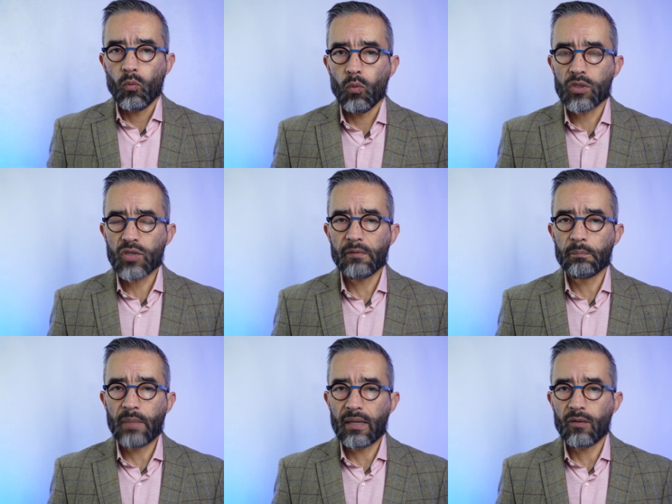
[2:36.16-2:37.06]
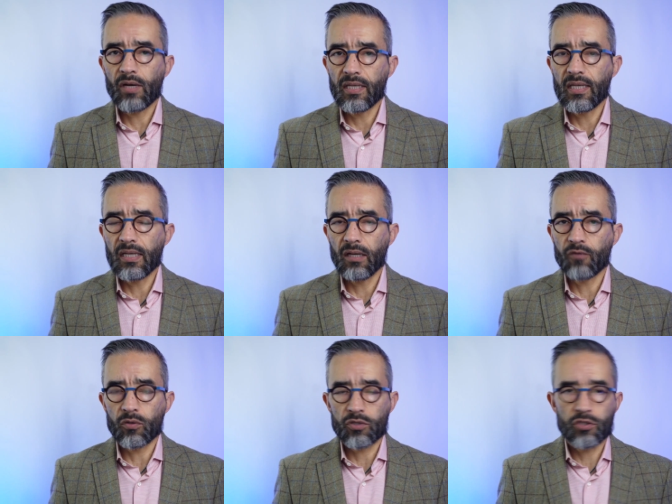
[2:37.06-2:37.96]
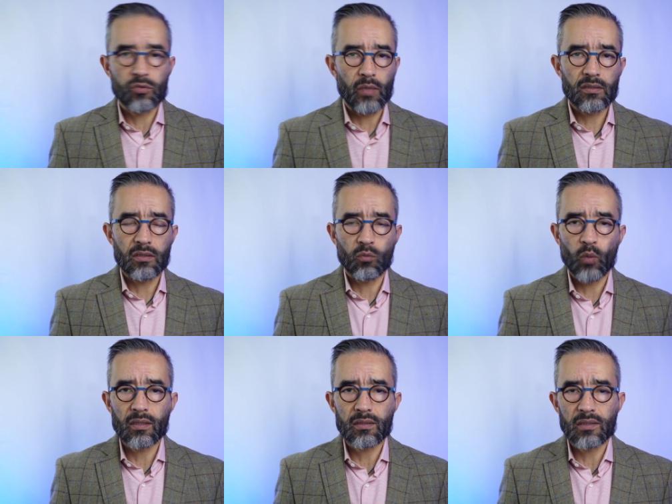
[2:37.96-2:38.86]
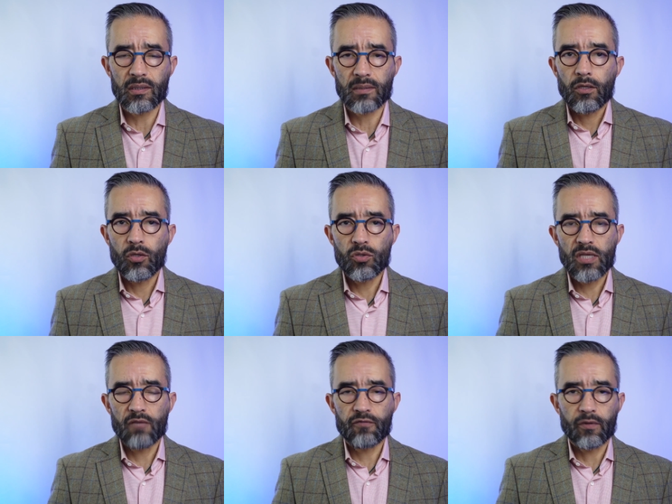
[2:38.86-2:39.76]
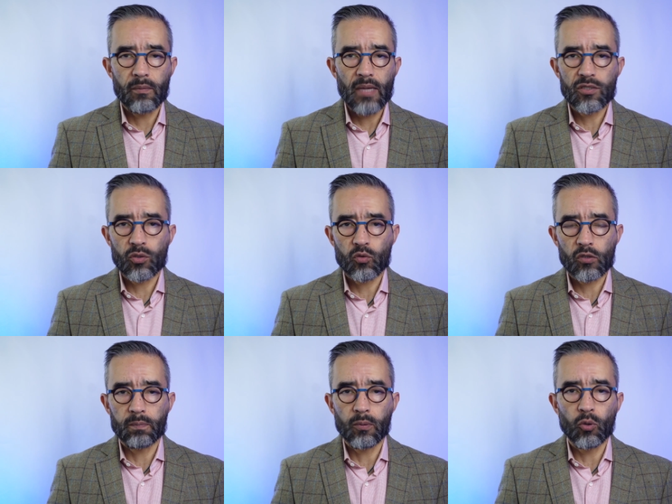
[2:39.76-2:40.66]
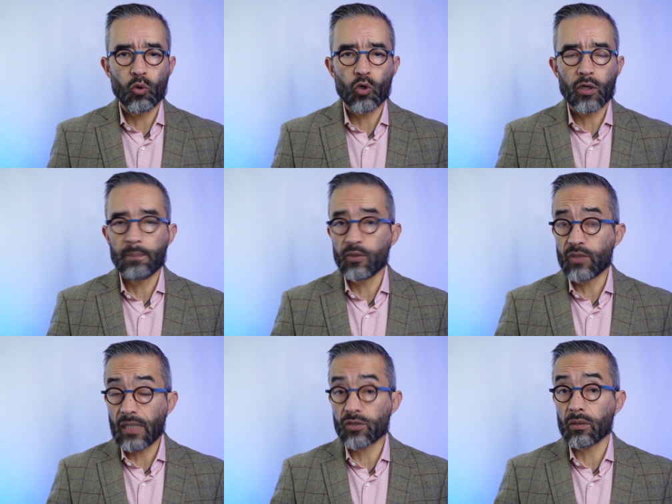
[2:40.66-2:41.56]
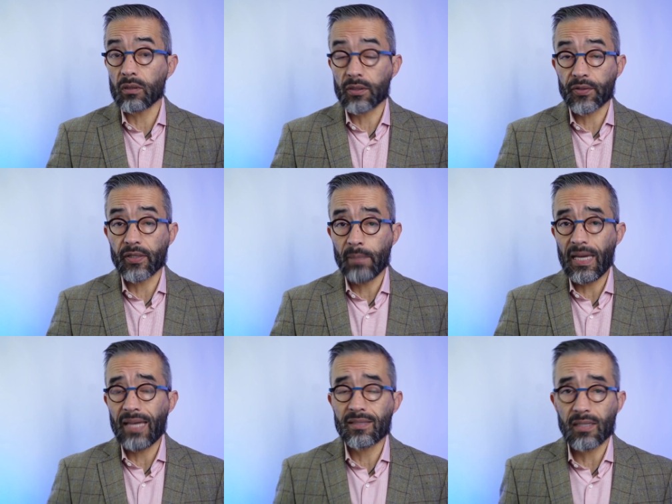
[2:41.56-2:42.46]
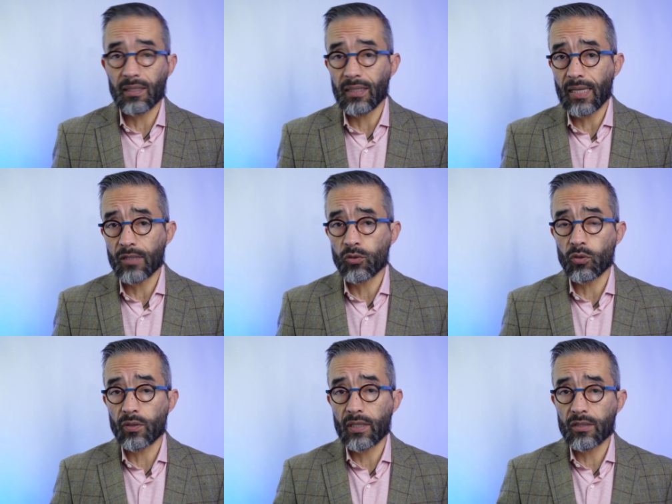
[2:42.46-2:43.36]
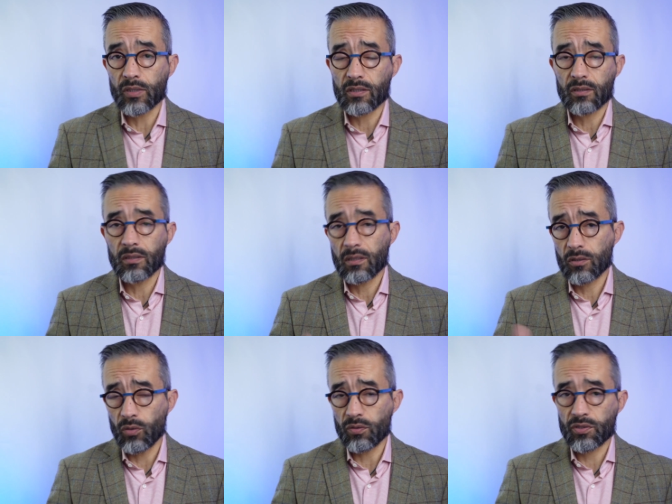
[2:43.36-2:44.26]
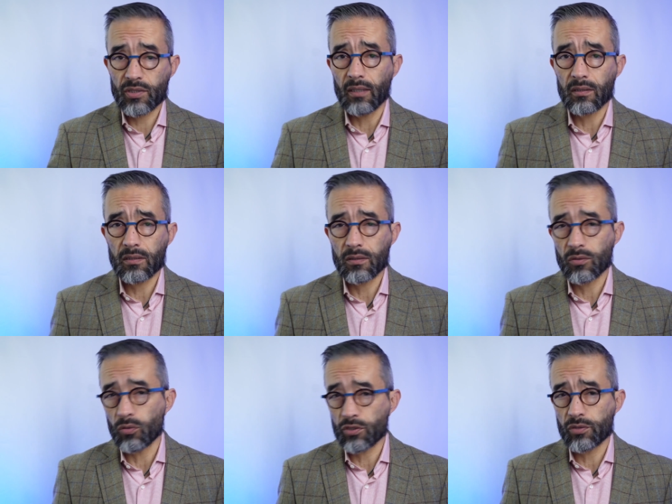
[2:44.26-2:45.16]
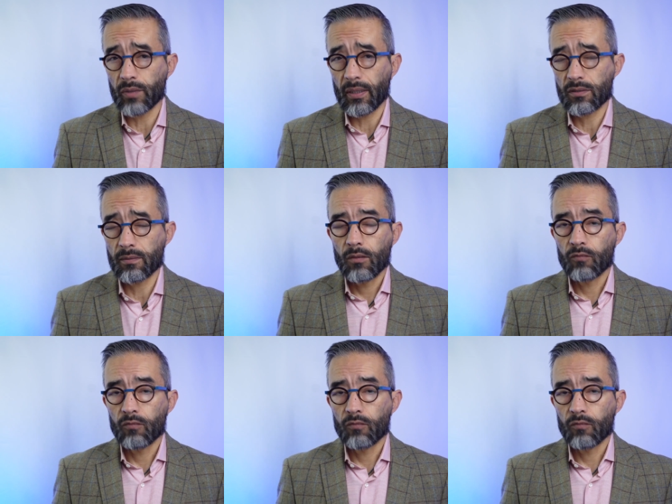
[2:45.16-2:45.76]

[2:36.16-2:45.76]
Once you have a better idea of your strengths and weaknesses, use the information to explore potential career paths that align to your interests, to your skills, to your strengths.